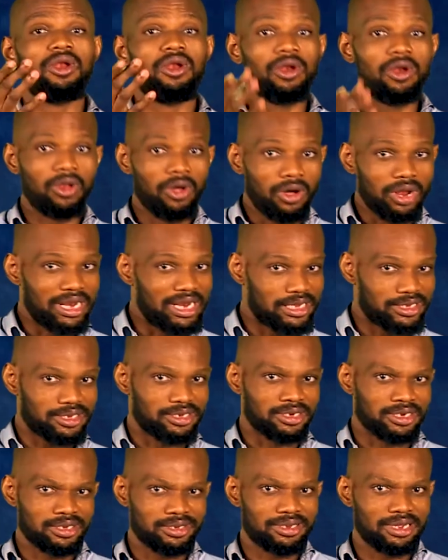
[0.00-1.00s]

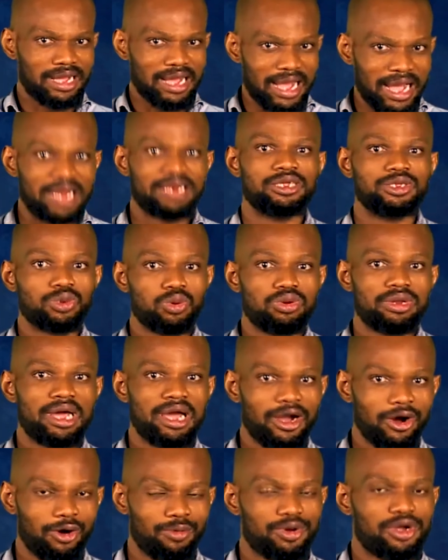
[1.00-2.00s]
lawlessness, and it will
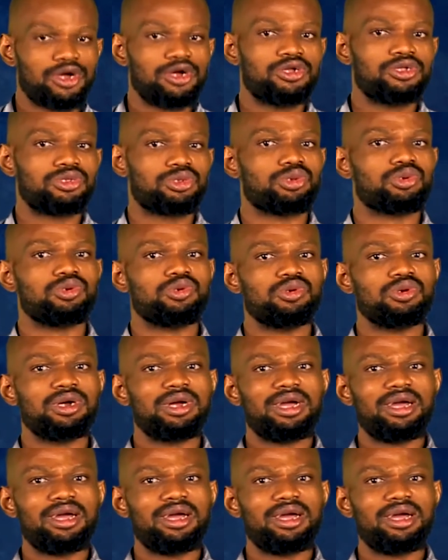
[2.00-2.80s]
help to